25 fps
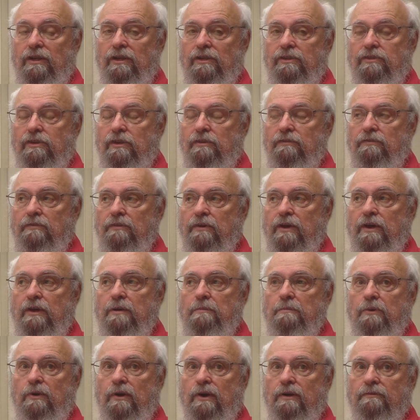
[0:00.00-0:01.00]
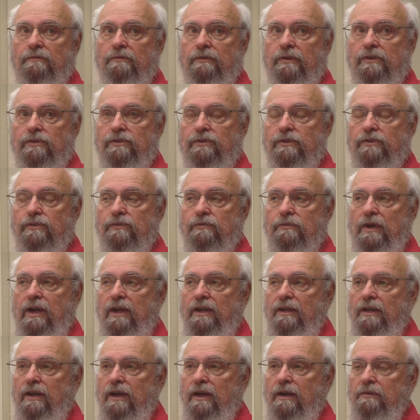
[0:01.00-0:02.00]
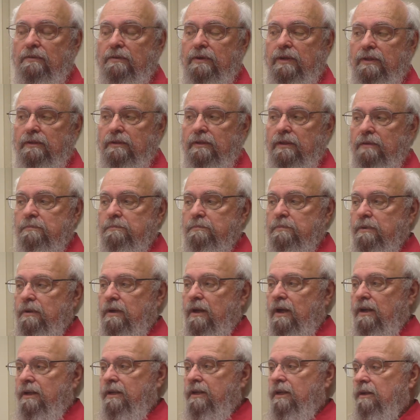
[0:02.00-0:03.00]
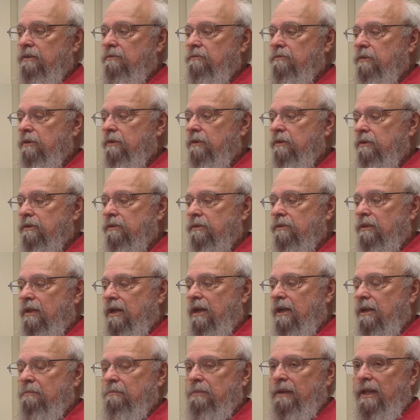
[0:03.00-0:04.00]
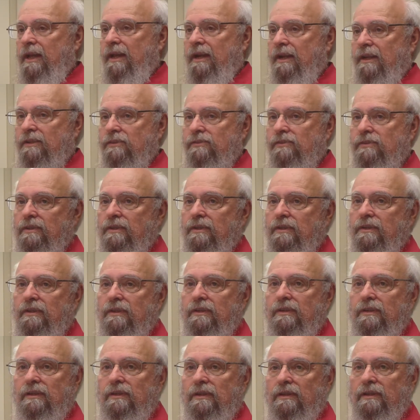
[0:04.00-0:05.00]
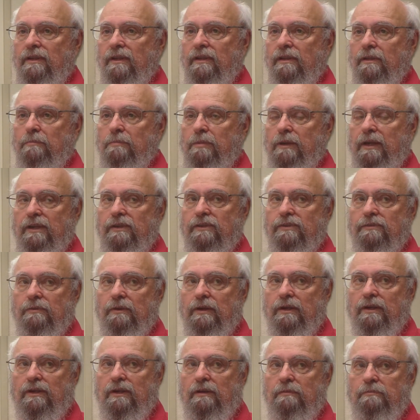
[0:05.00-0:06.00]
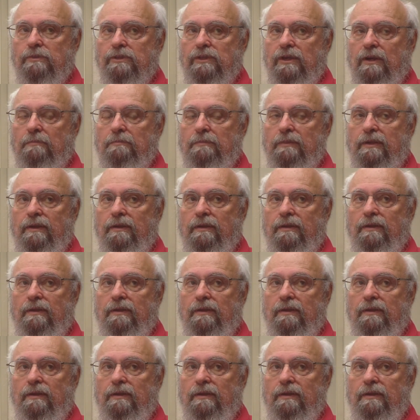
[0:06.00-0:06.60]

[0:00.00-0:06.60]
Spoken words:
It's very important, for instance, right now in the hunting for Earth-like planets, another place where it comes up.